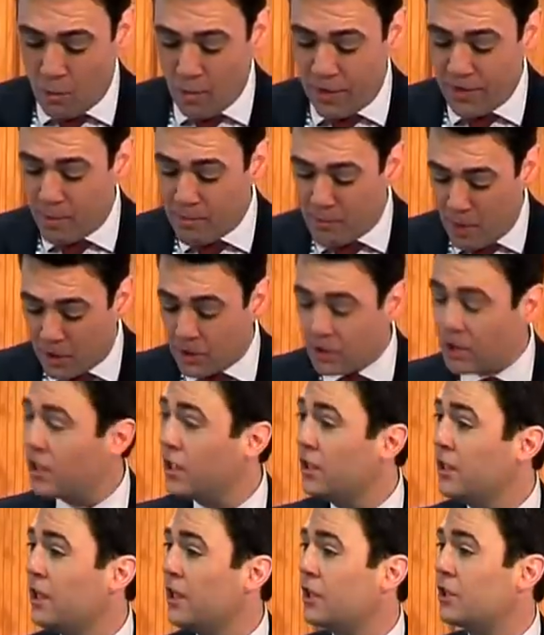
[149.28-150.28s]
When the modern
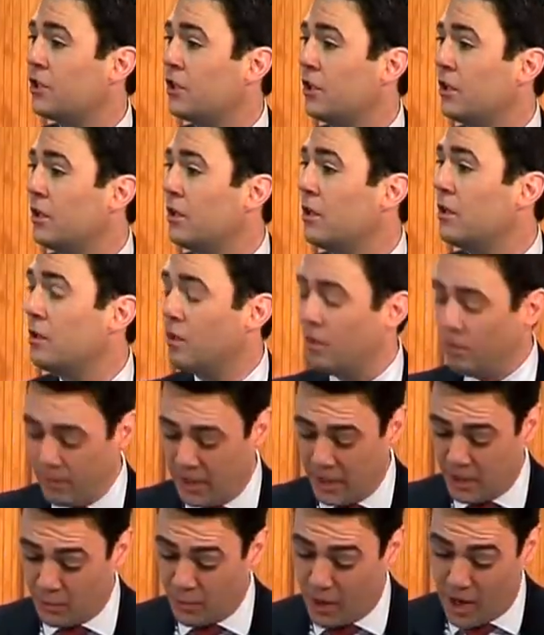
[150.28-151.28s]
condition
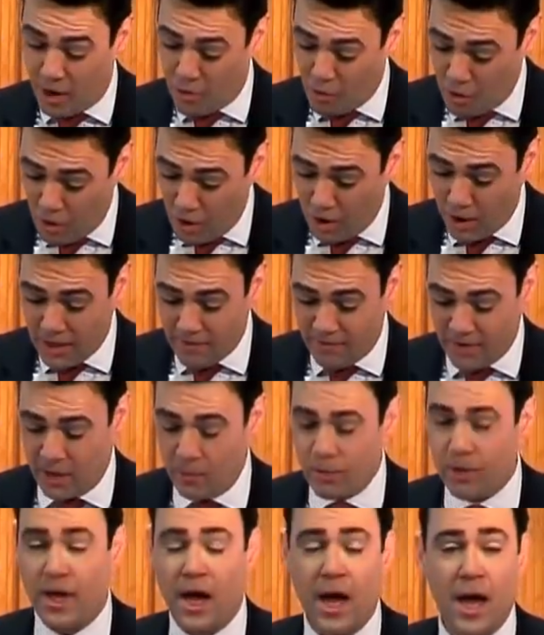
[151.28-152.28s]
means we are all
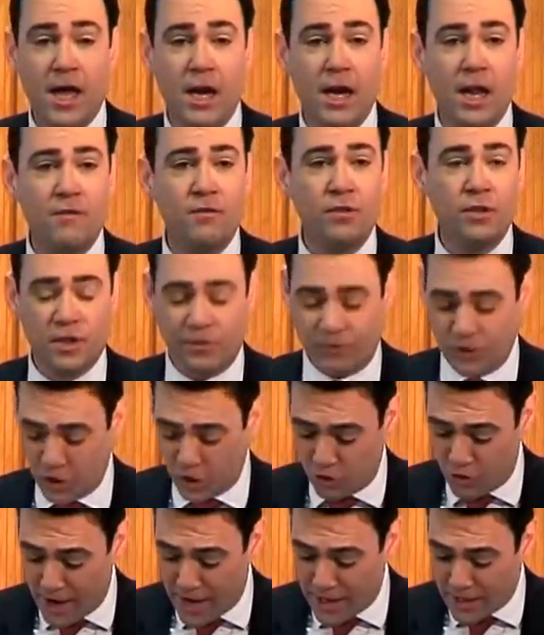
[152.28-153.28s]
living with higher levels of
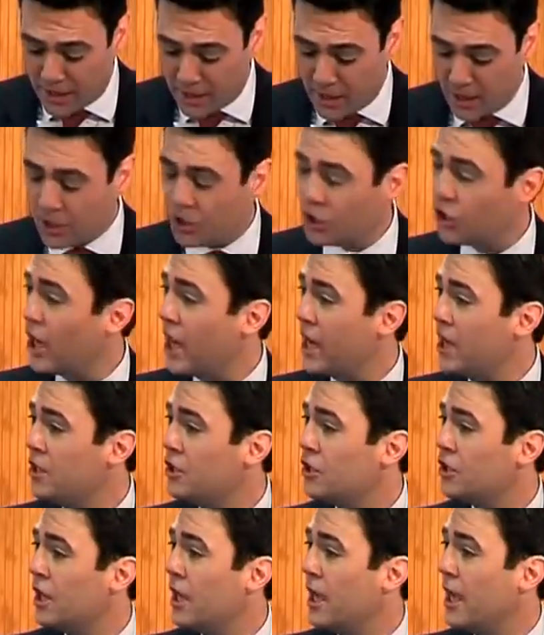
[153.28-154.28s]
stress,
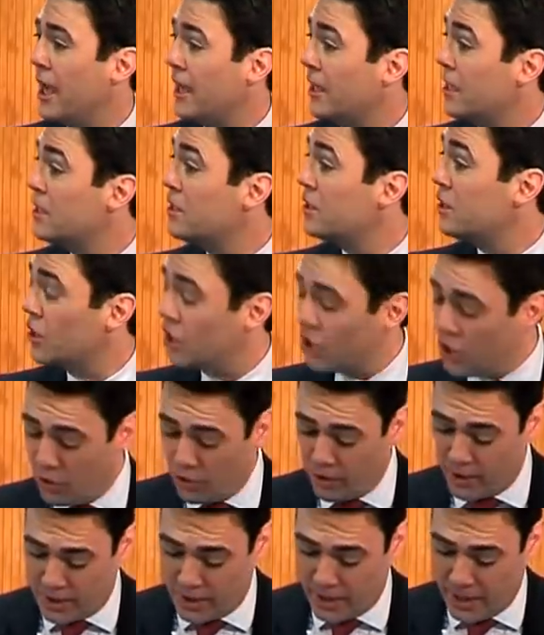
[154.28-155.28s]
change and
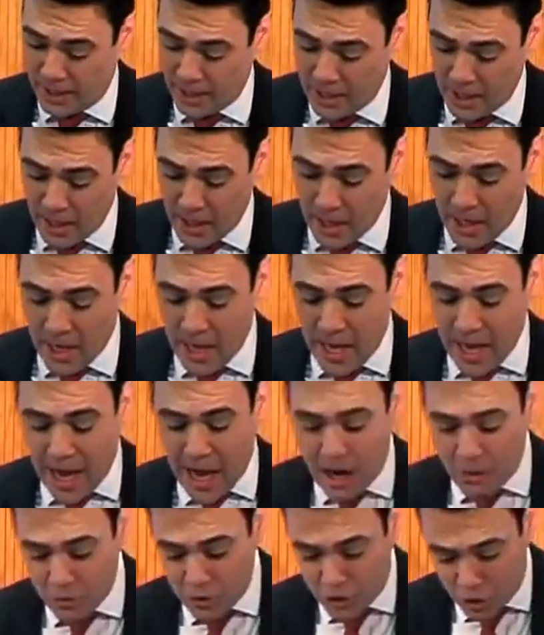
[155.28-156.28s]
insecurity,
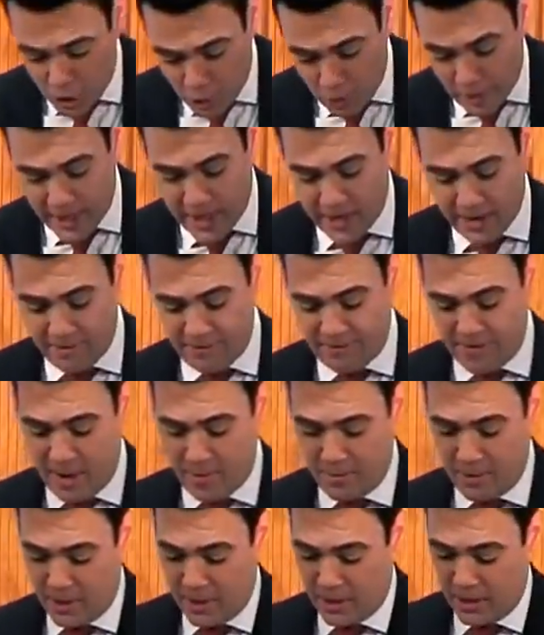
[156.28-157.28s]
how do we give
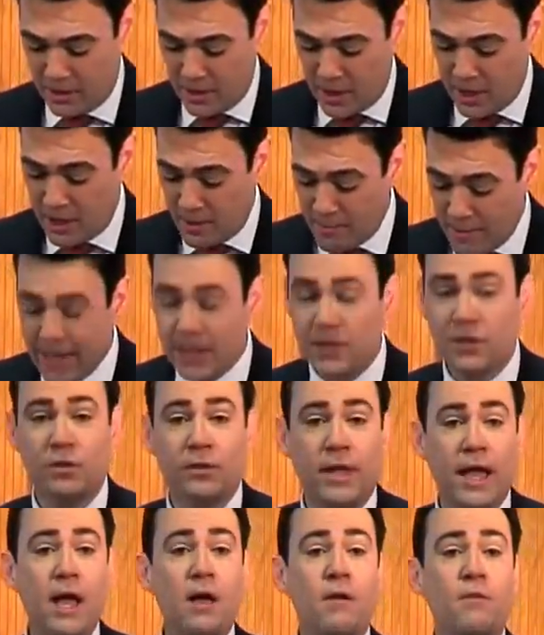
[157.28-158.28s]
families the
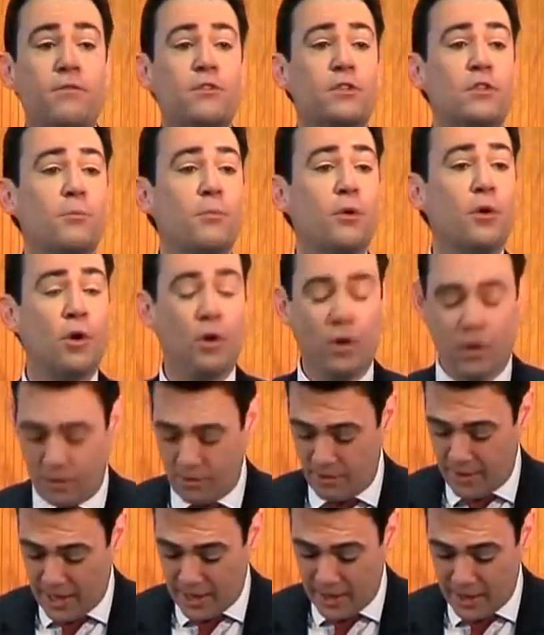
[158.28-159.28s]
mental health
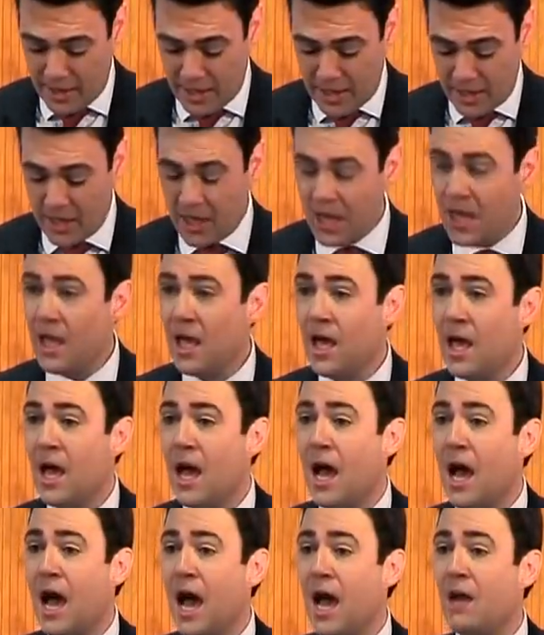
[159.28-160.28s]
support they need
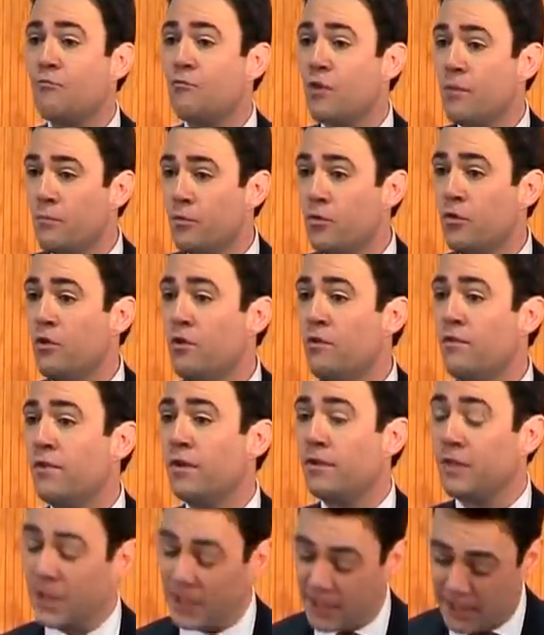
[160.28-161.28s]
and
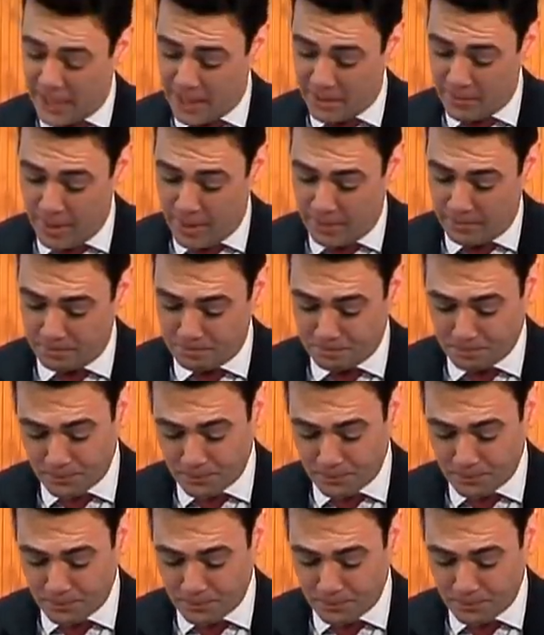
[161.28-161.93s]
remove the stigma?